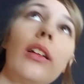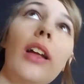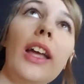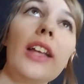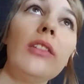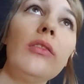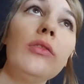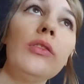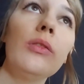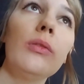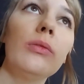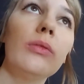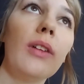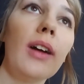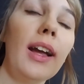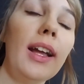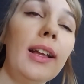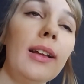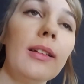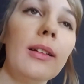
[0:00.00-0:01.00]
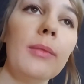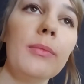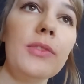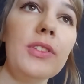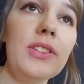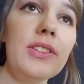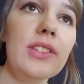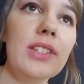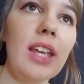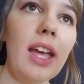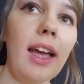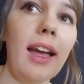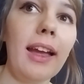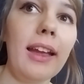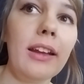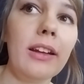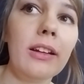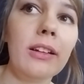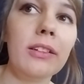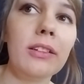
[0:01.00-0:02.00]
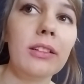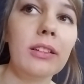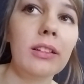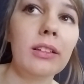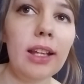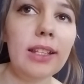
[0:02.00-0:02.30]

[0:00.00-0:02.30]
I don't know why, I'm just tired.